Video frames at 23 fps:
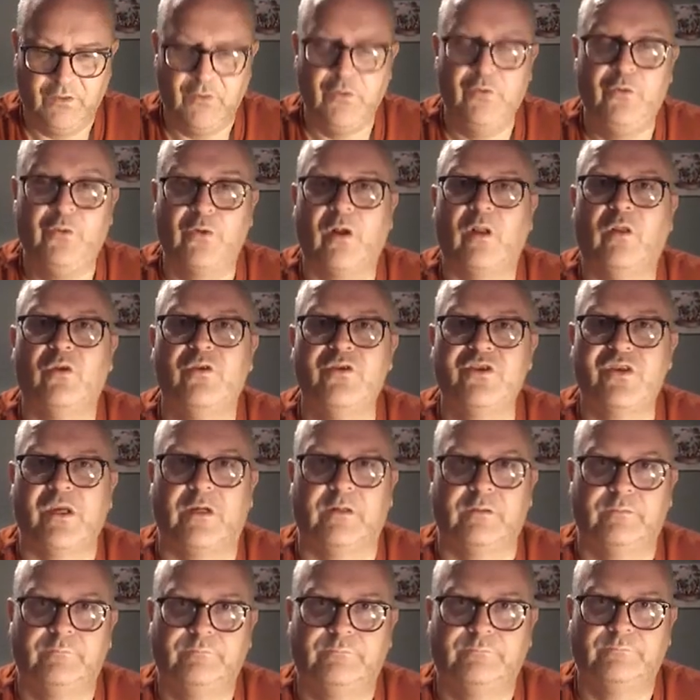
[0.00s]
You're a
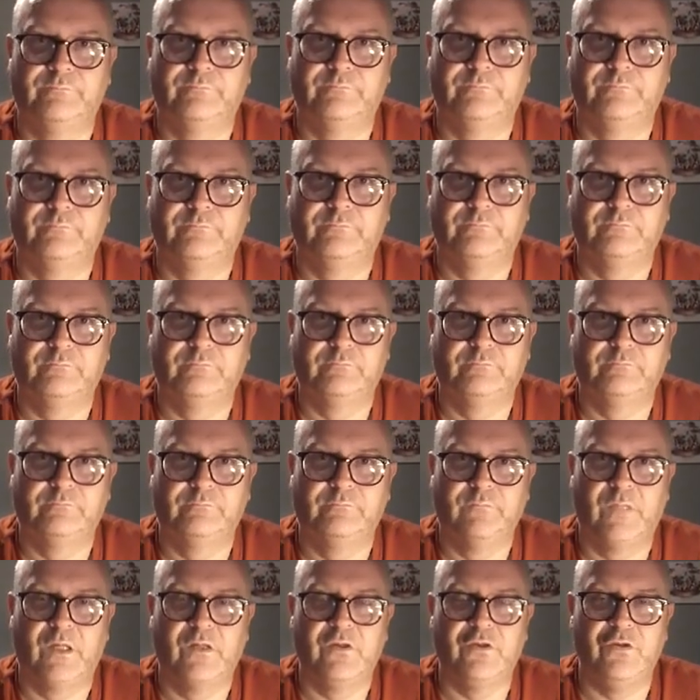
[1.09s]
loser.
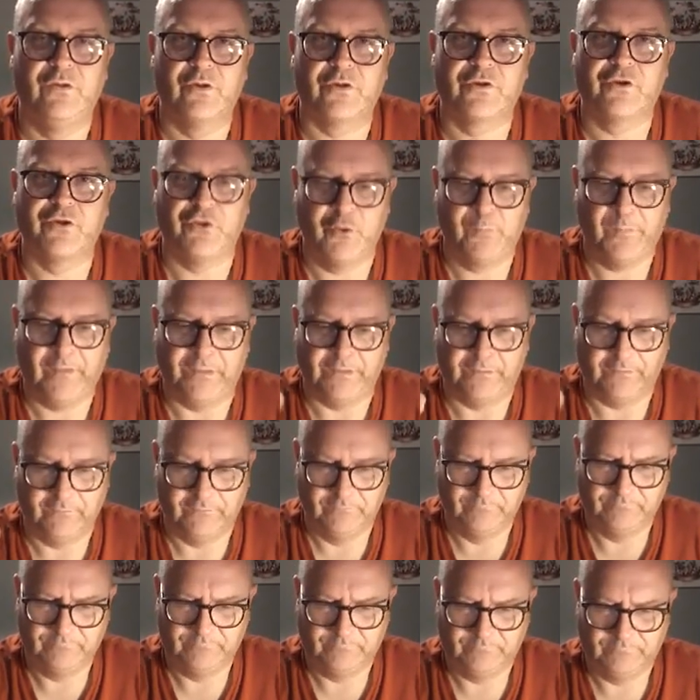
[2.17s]
You're stupid.
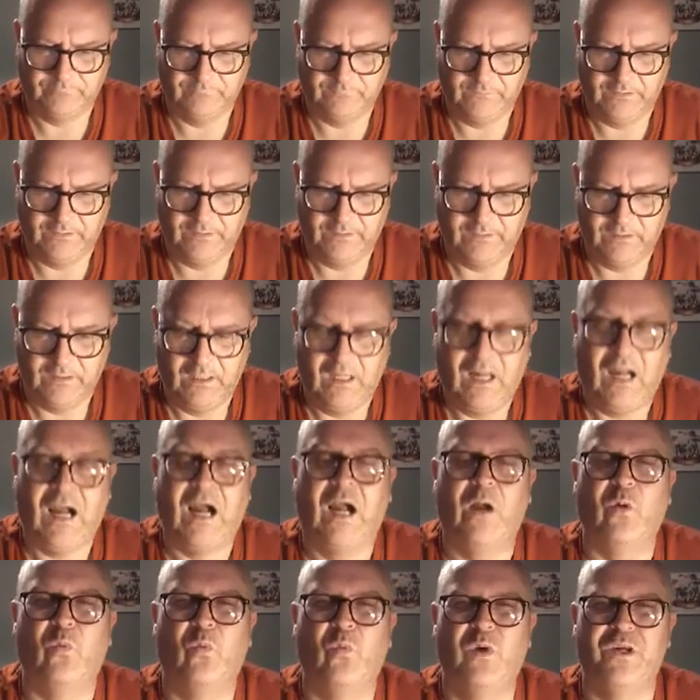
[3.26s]

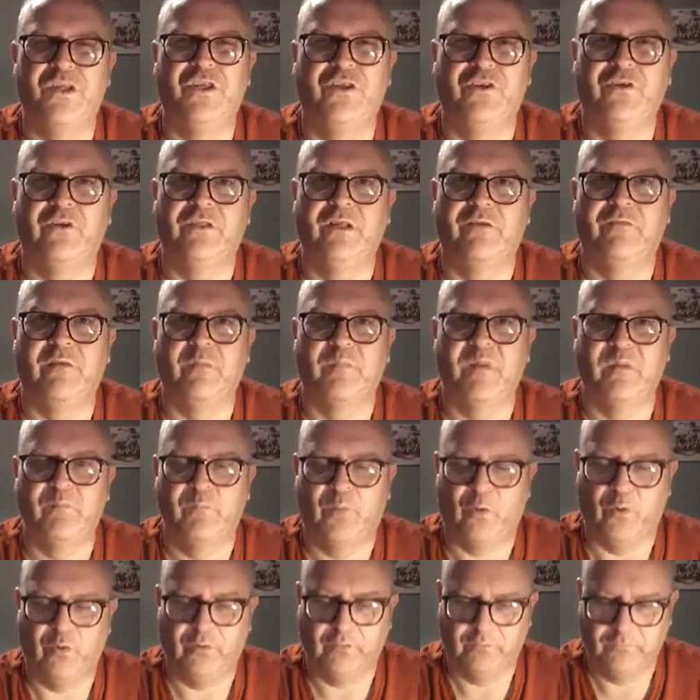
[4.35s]
I wish you'd never been
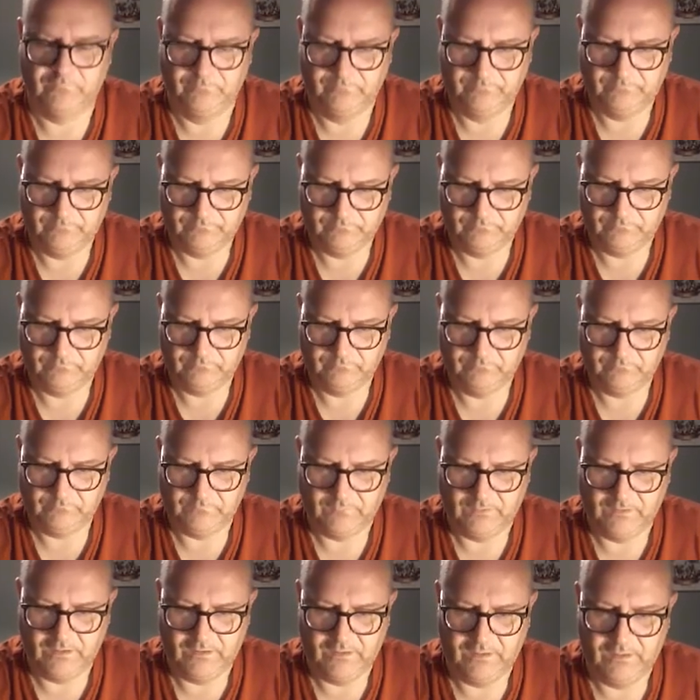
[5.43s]
born.
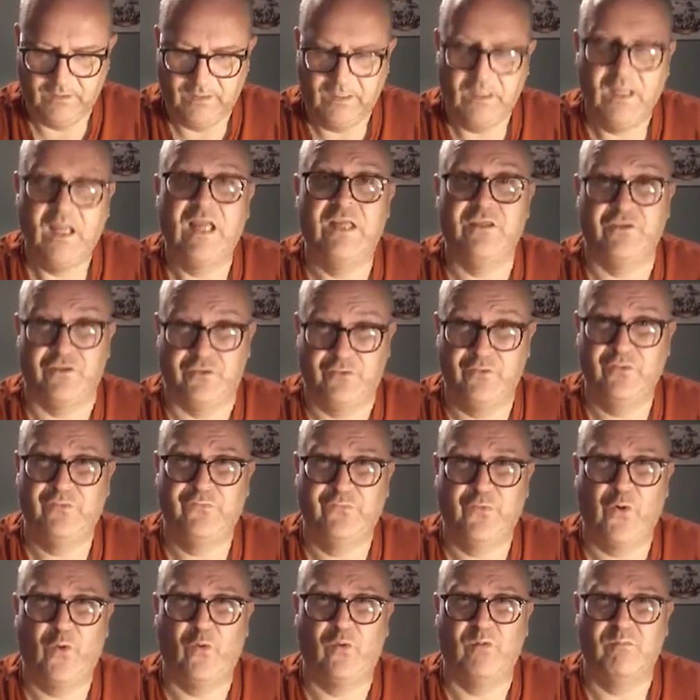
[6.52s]
It's your
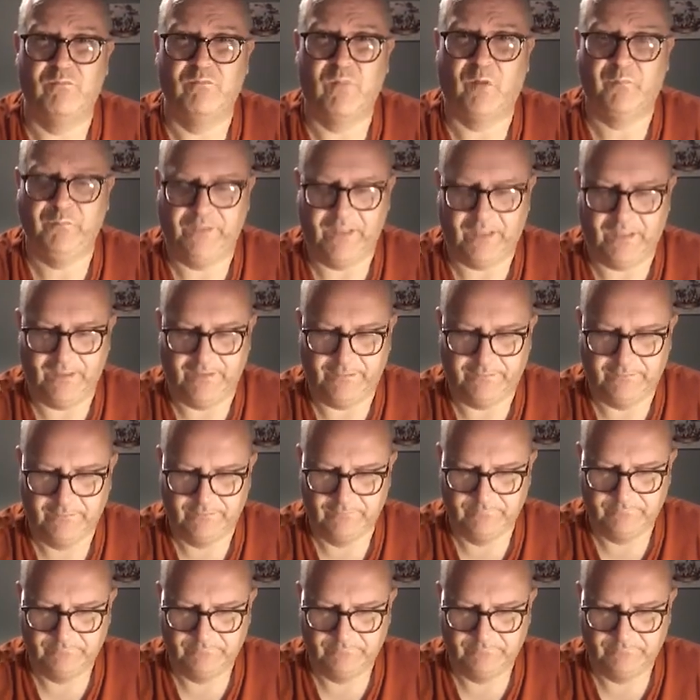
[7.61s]
fault Mum died.